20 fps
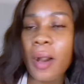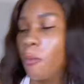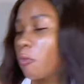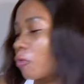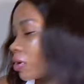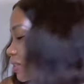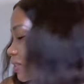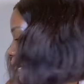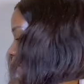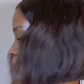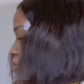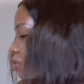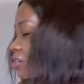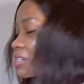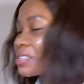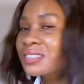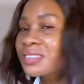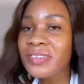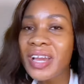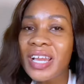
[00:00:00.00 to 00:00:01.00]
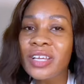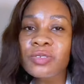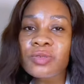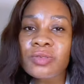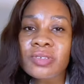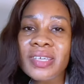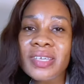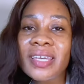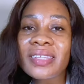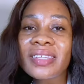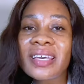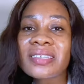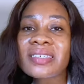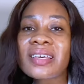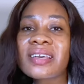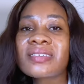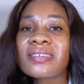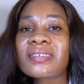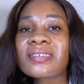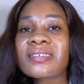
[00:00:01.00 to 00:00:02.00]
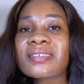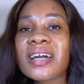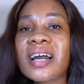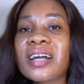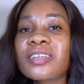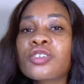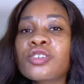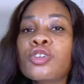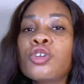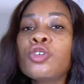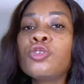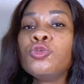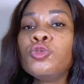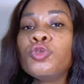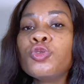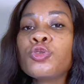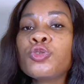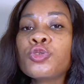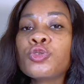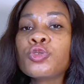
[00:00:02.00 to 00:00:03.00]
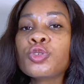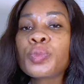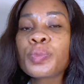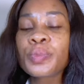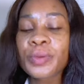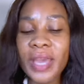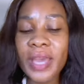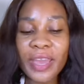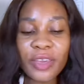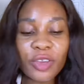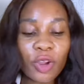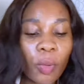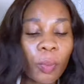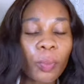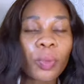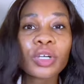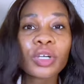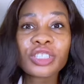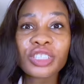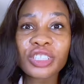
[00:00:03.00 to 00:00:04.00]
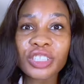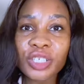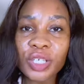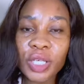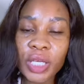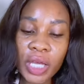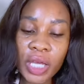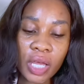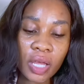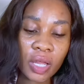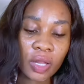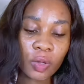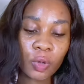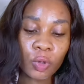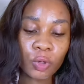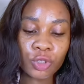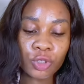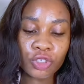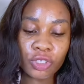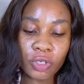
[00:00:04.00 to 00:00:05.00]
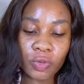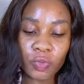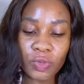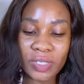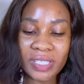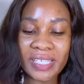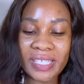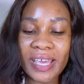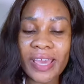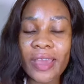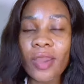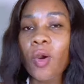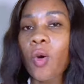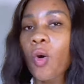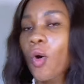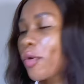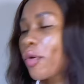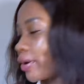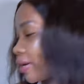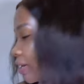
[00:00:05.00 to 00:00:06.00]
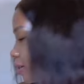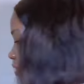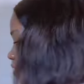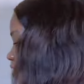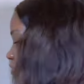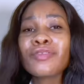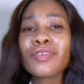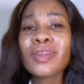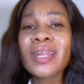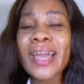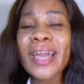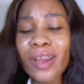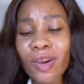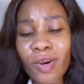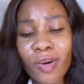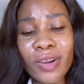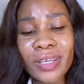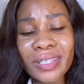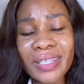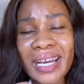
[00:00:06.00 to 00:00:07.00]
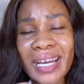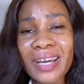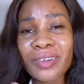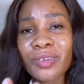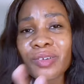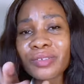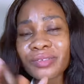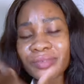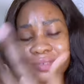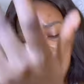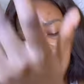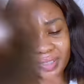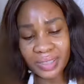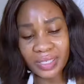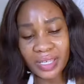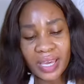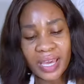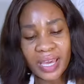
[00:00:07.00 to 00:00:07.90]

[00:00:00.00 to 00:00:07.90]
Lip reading: what I'm just trying to say in essence is that you should pair your body lotion with a oil. If you like oil that are not greasy,